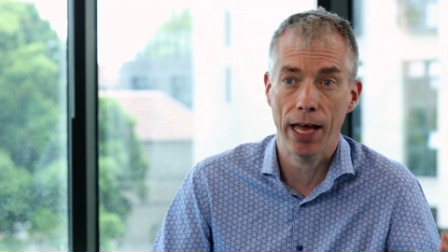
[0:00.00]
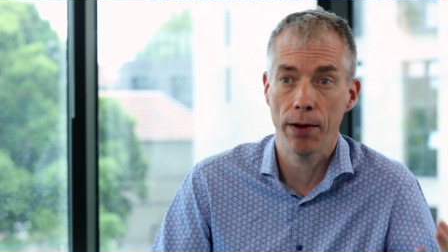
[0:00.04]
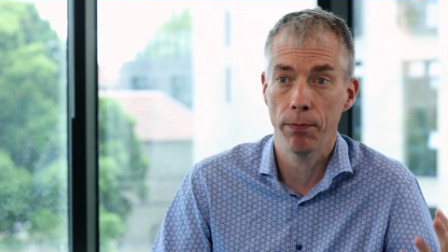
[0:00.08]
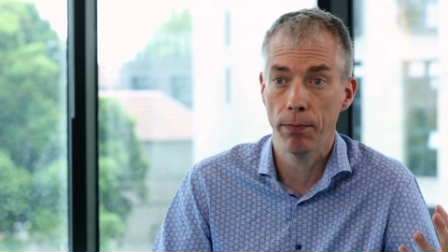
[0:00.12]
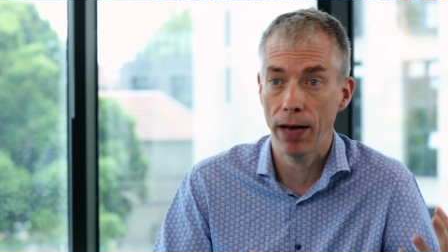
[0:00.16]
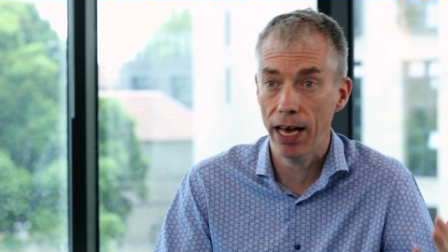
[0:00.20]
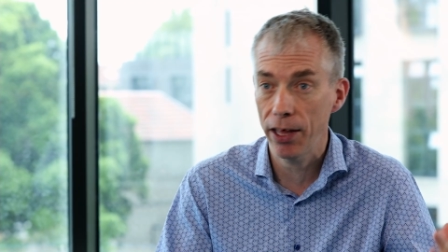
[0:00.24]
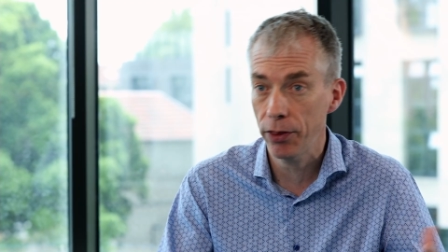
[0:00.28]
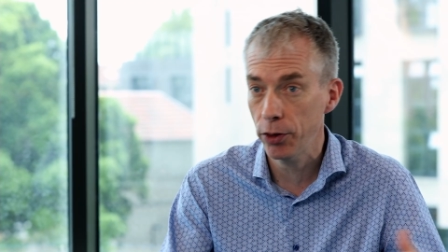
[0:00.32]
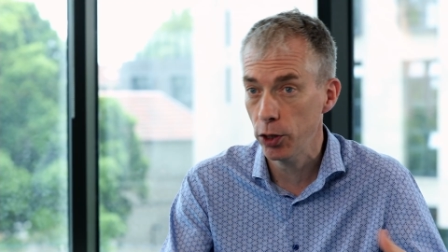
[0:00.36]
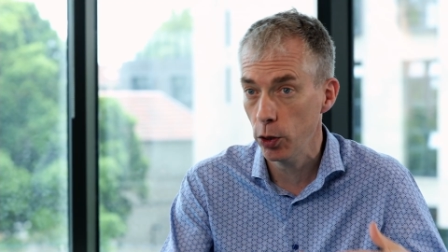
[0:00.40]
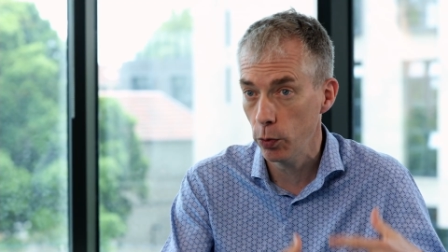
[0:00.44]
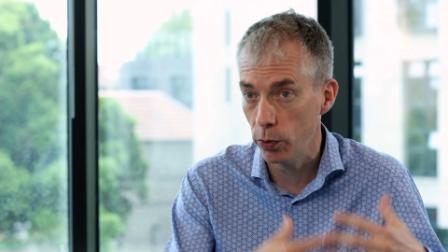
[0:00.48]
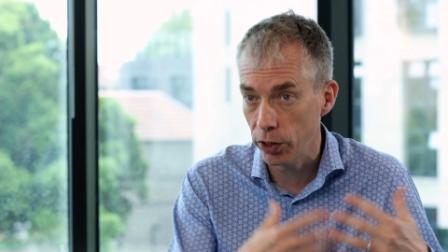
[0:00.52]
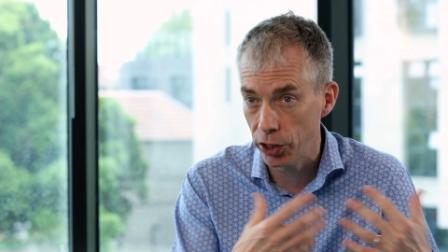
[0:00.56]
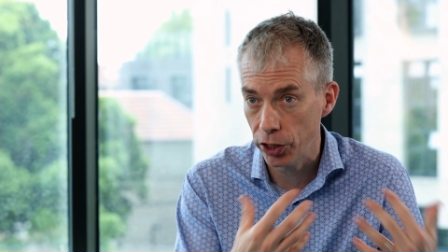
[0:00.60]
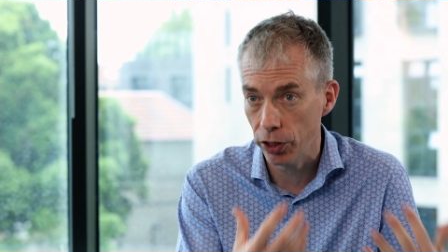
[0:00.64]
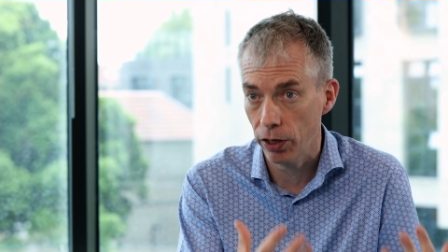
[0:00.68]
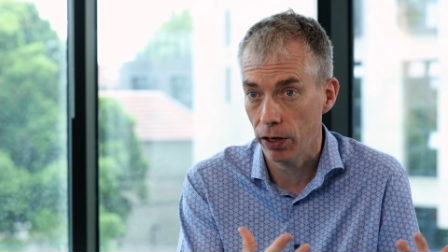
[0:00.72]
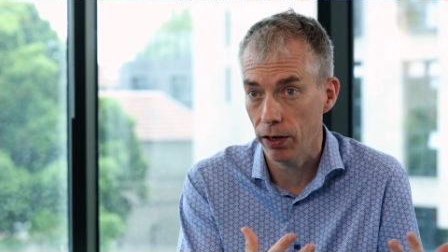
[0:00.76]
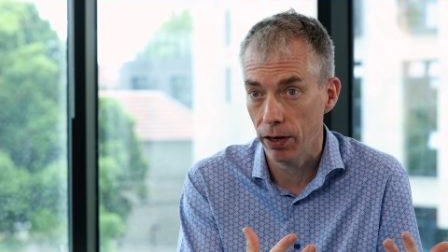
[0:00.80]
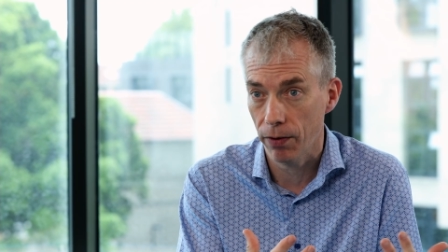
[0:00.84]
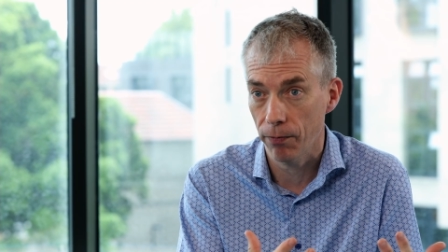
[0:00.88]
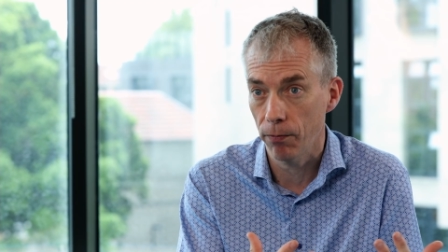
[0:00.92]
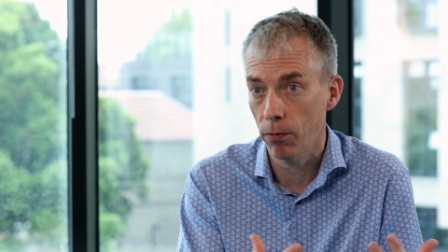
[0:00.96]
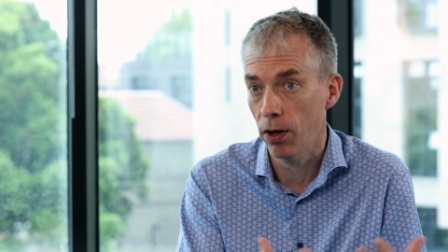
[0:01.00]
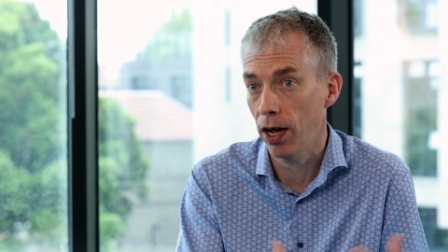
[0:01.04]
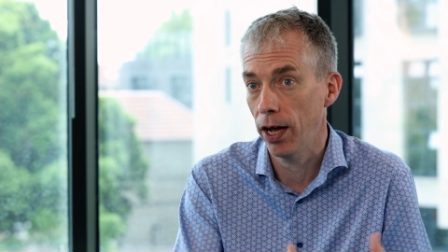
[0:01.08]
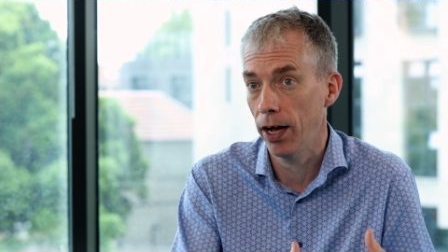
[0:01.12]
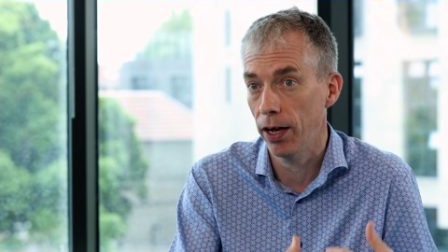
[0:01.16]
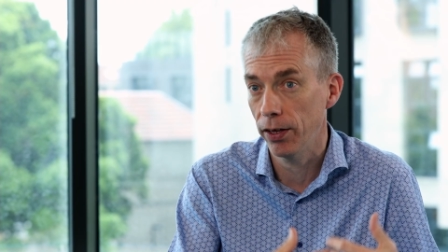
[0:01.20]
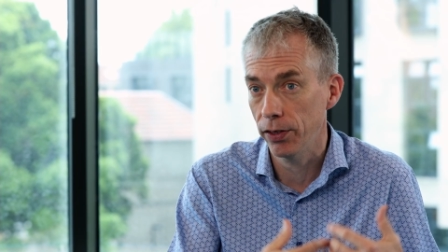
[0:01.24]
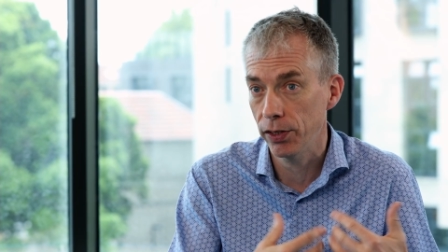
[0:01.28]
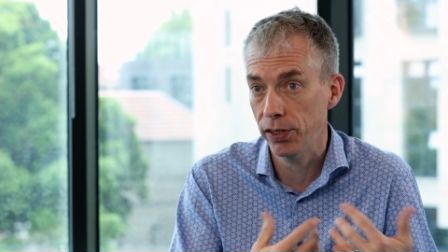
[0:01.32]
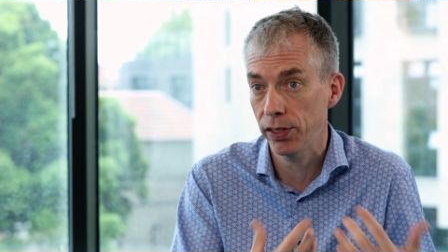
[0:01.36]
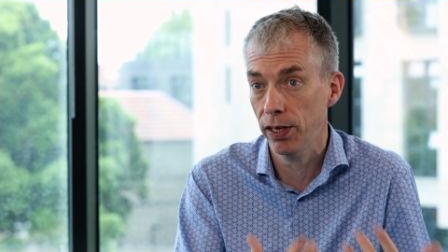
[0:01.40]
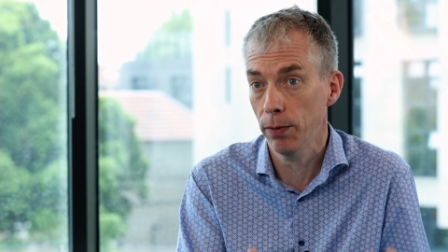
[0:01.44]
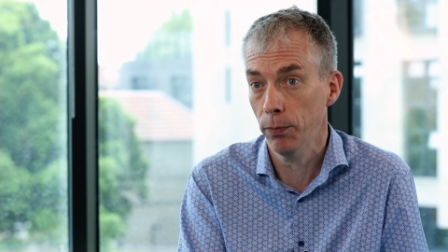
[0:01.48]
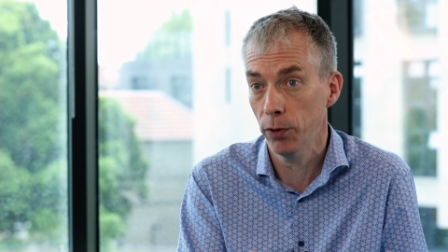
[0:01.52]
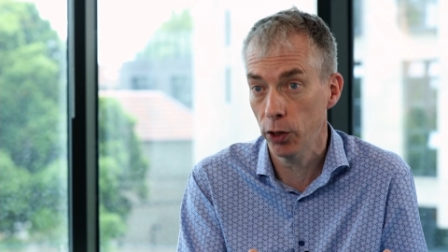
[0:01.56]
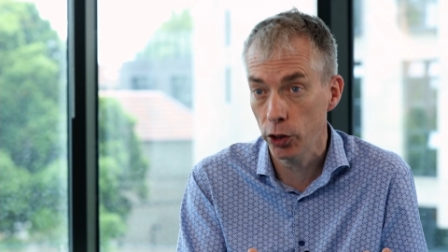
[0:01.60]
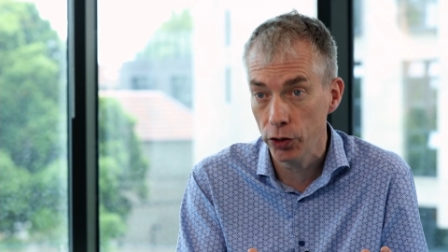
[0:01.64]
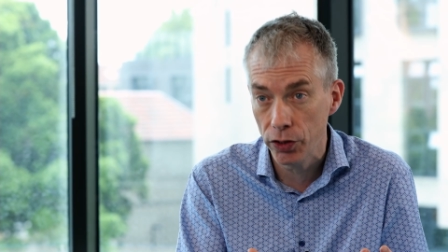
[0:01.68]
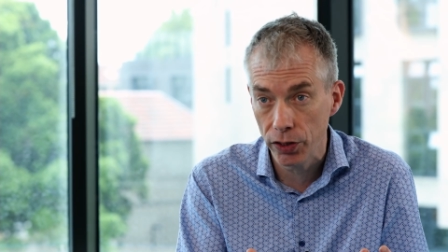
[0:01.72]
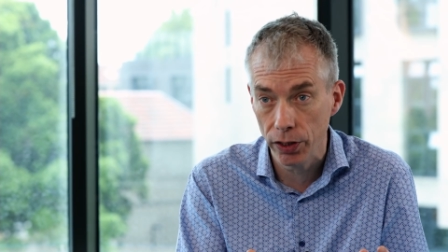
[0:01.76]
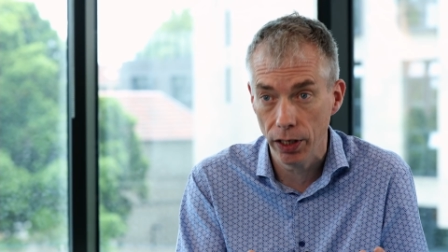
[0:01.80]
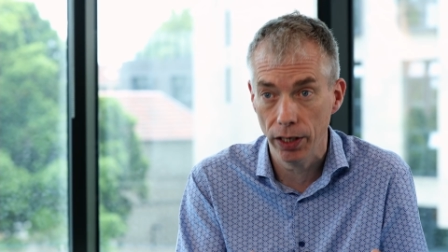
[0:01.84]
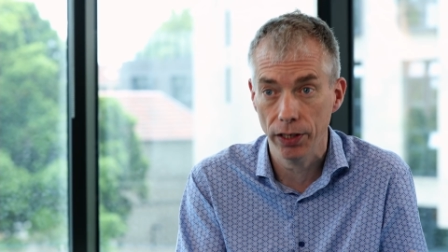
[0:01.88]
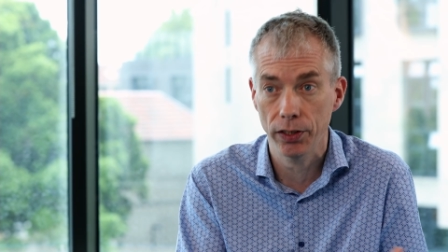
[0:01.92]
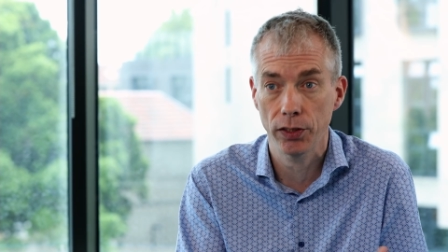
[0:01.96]
and Matthew, which are
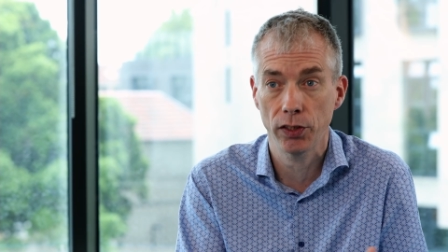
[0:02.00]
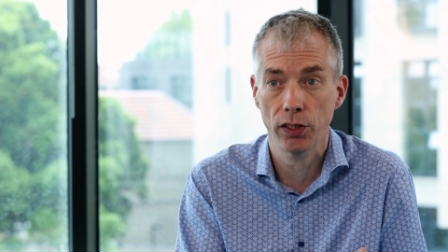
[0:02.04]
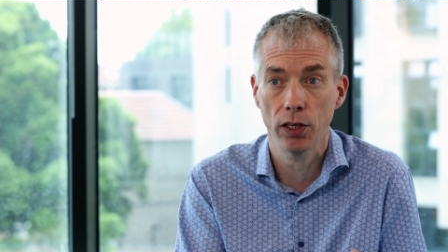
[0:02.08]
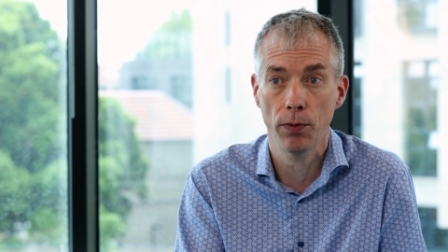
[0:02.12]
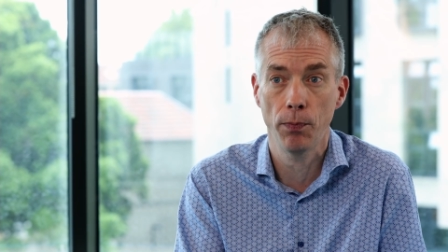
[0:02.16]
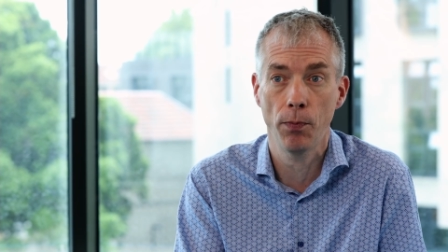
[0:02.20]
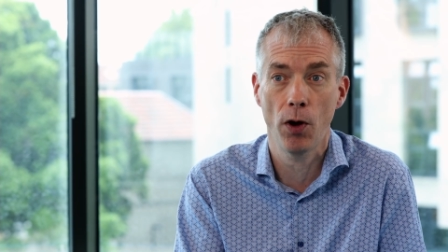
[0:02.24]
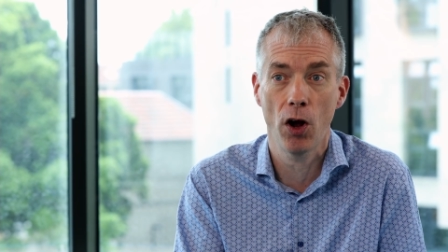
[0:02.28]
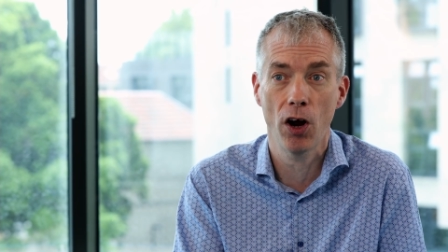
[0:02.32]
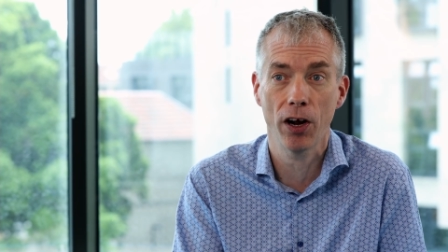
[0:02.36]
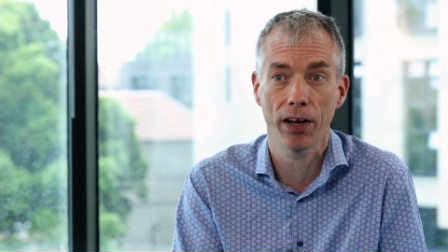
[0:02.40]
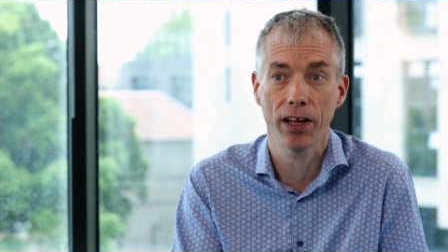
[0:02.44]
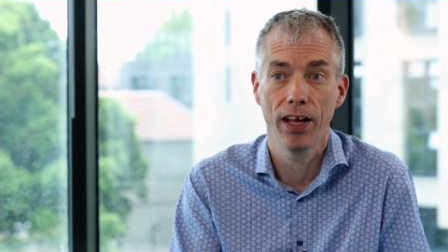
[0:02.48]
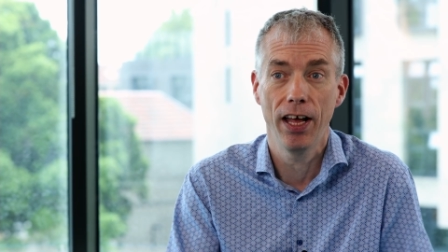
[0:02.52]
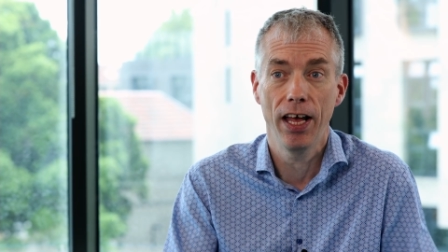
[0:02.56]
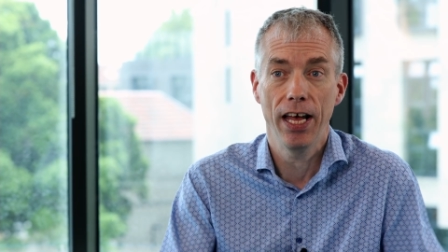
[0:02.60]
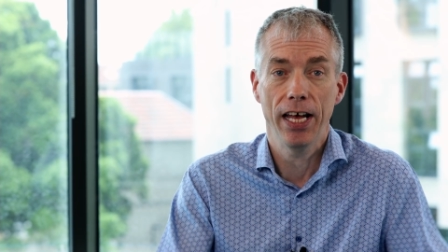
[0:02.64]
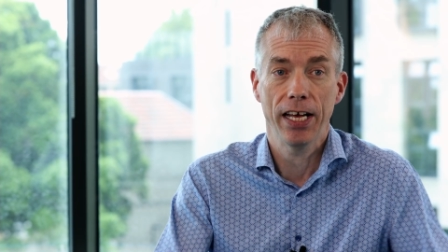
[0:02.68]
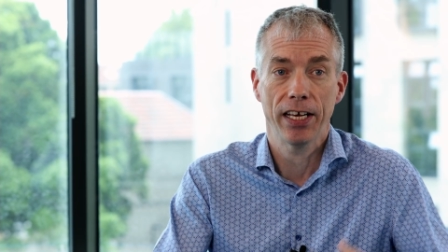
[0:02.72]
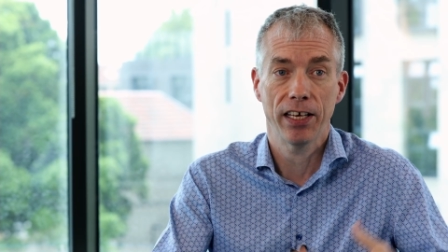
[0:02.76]
similar to Mark,